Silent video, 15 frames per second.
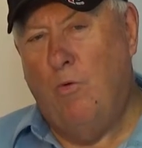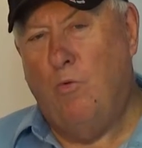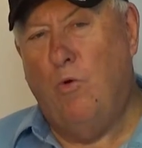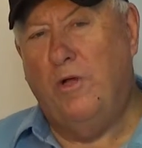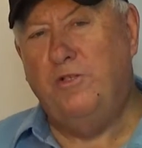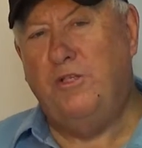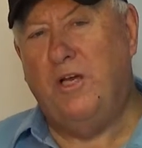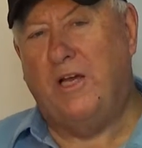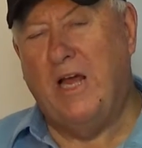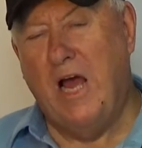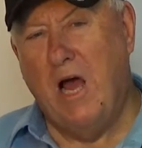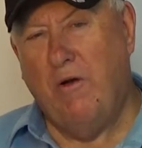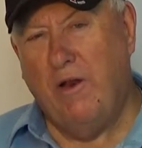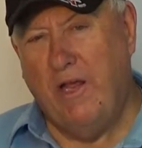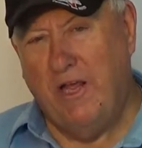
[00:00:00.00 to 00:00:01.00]
which the
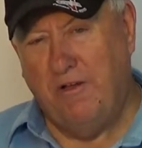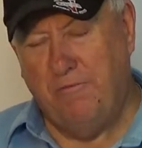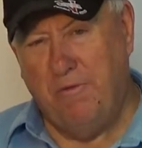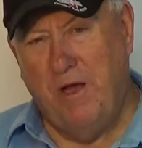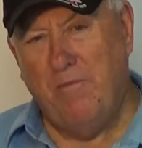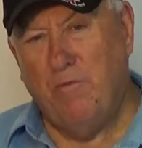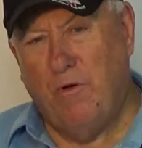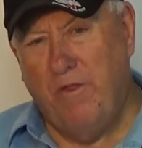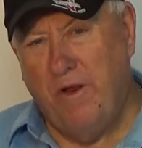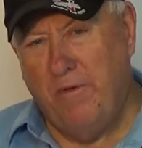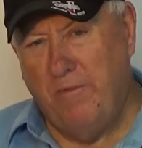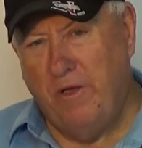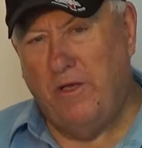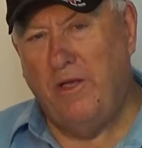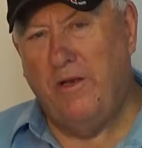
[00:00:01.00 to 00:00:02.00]
county has spent more than a
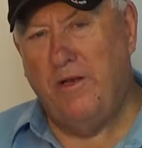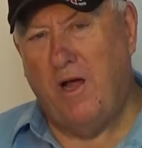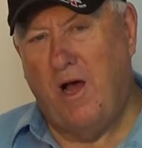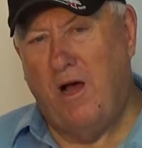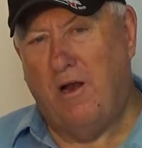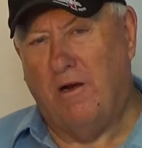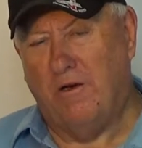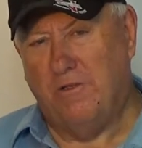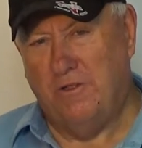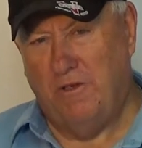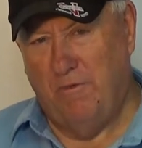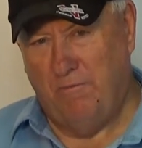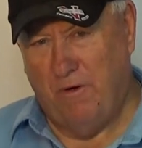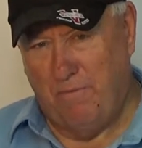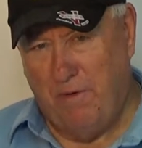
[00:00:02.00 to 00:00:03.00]
million dollars
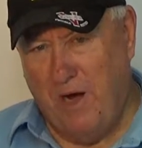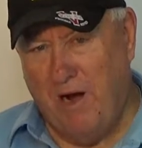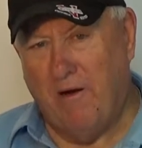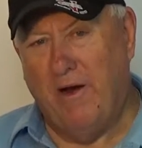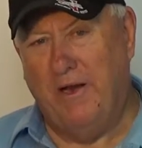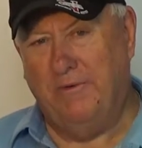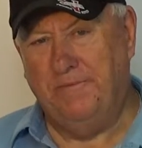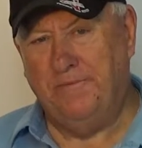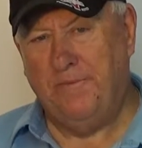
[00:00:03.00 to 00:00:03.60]
preparing,